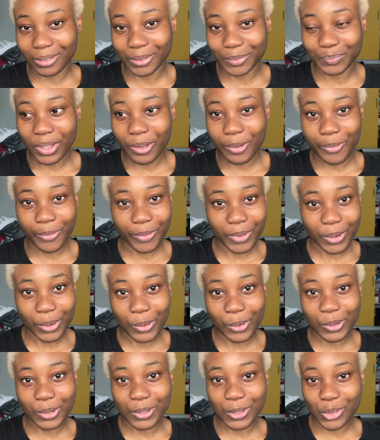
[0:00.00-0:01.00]
You feel,
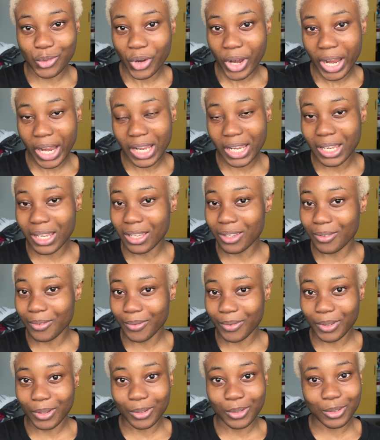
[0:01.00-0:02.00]
you try again, you
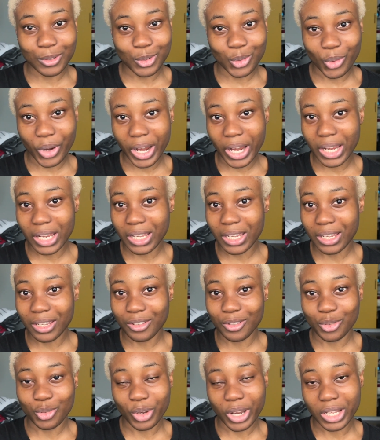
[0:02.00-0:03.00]
feel, you try again, you
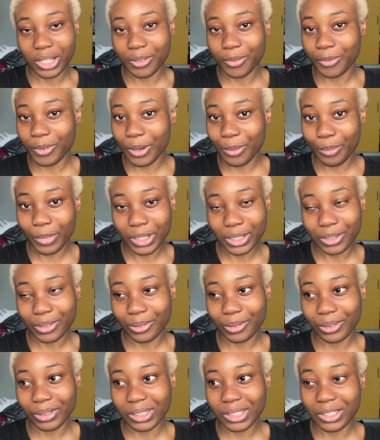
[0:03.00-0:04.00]
try different
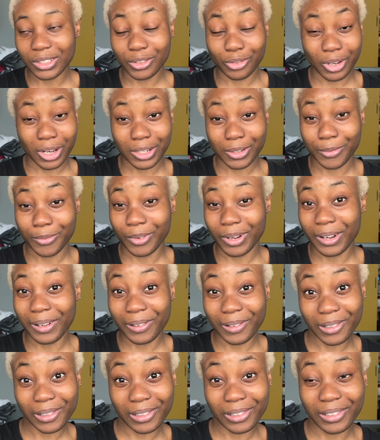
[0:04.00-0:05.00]
methods, you try different
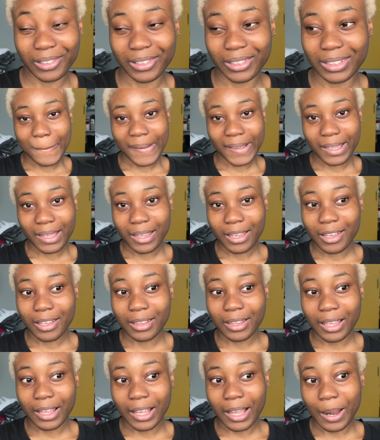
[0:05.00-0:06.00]
colors. But yeah,
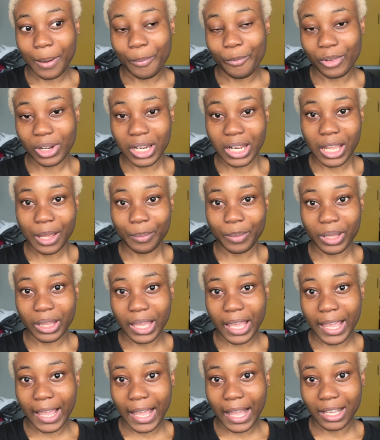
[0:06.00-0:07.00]
like I'm really happy that
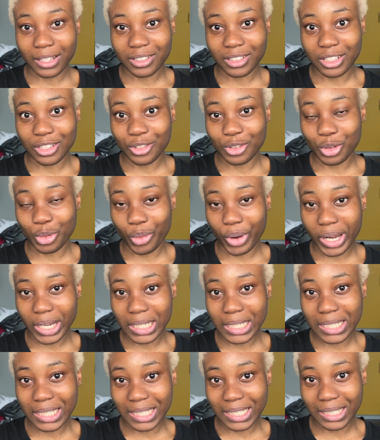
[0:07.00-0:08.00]
I actually tried
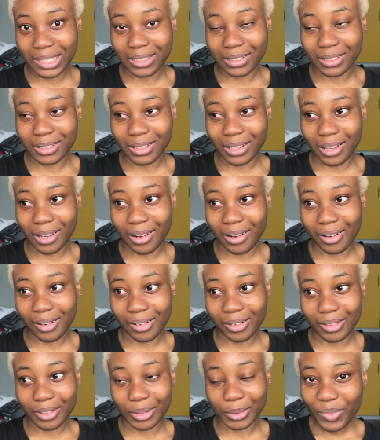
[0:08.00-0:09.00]
this,
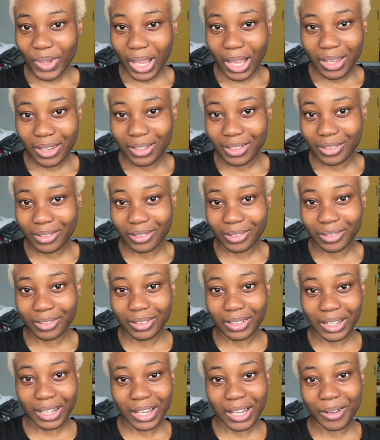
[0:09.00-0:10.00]
and I
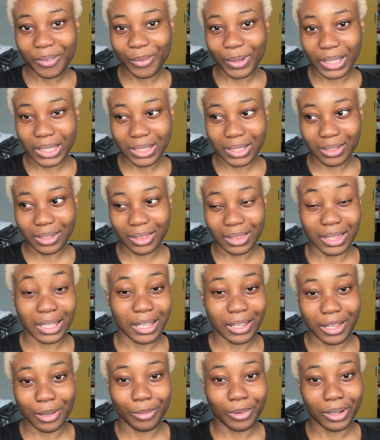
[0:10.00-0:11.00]
can't wait to think
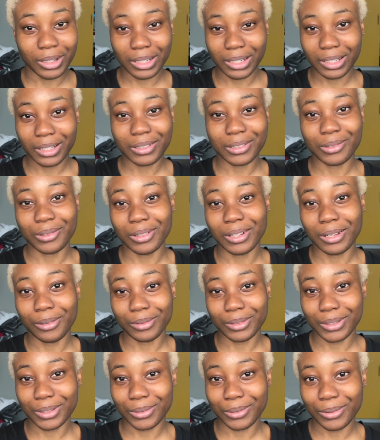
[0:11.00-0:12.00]
about the next color I want
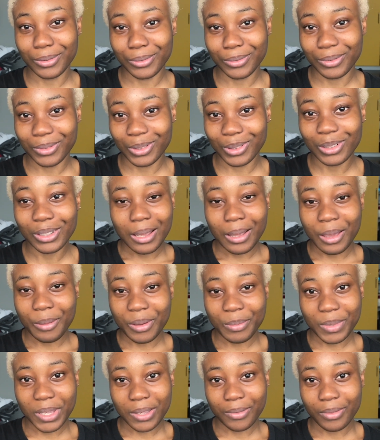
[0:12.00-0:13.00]
to go for. And
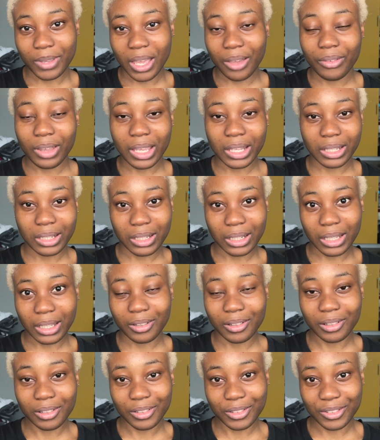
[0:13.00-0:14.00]
maybe if you have any like
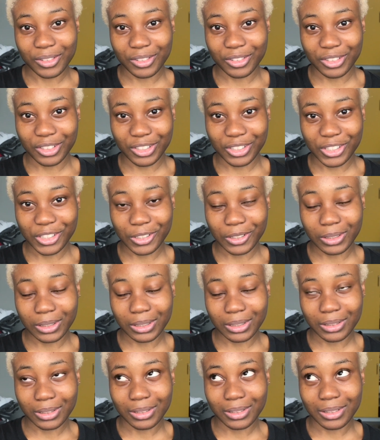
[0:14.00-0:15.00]
color
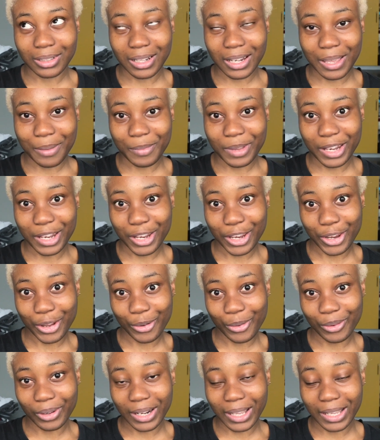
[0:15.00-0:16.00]
suggestions, let me know.
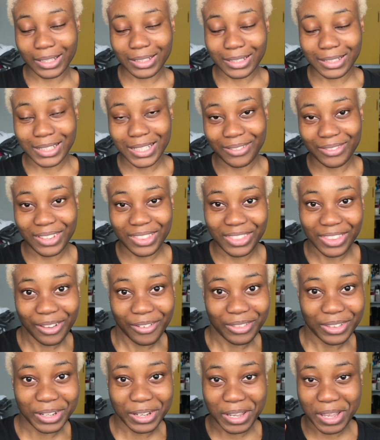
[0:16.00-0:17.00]
Like just leave it down in the
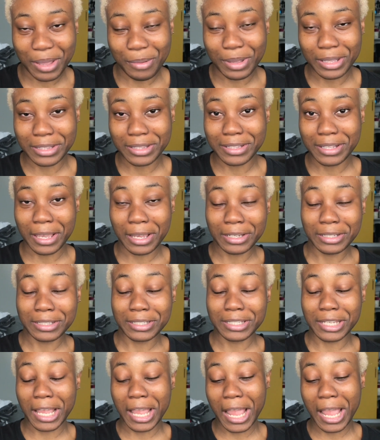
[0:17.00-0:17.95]
comment section.